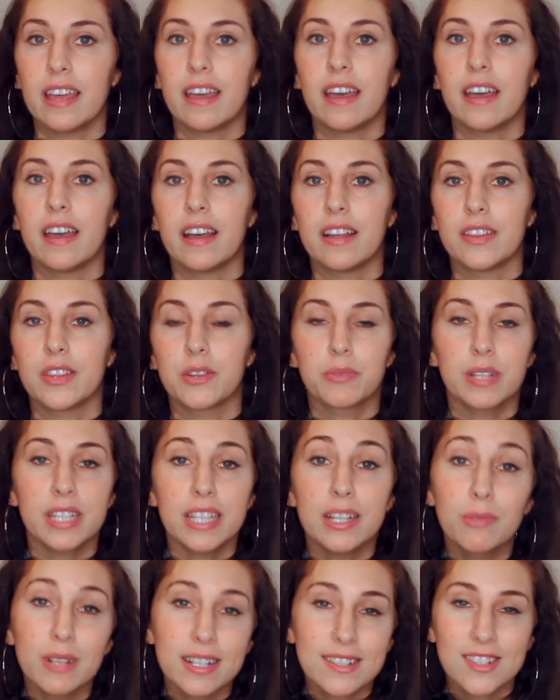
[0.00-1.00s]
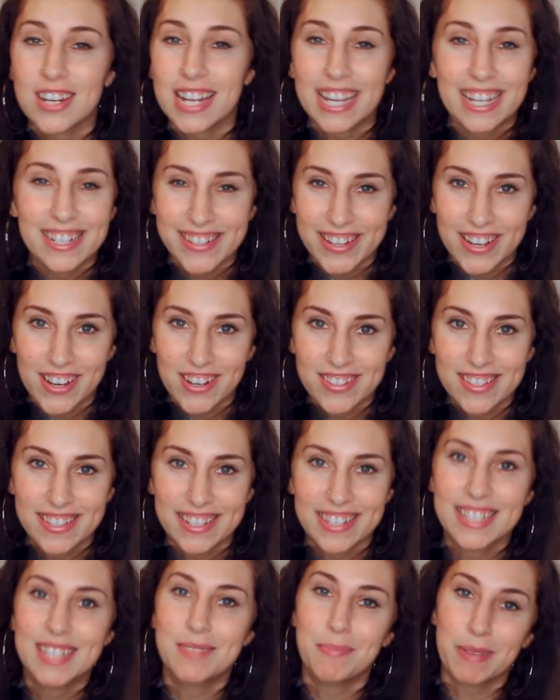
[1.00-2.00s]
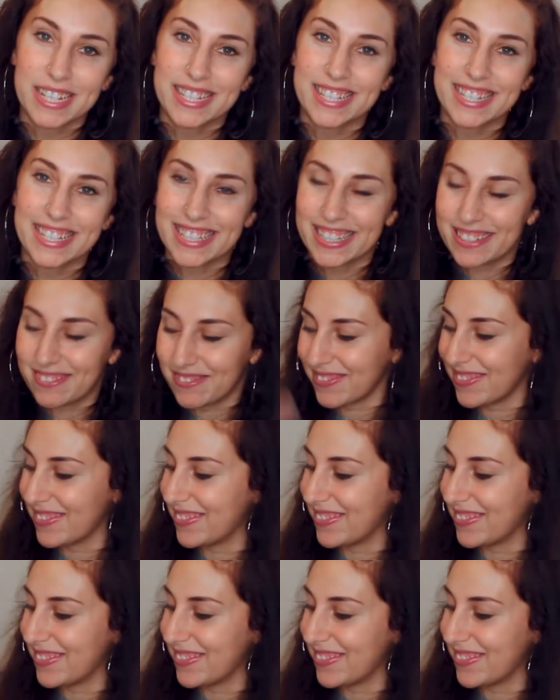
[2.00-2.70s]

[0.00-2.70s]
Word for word: They're really rich in antioxidants, basically.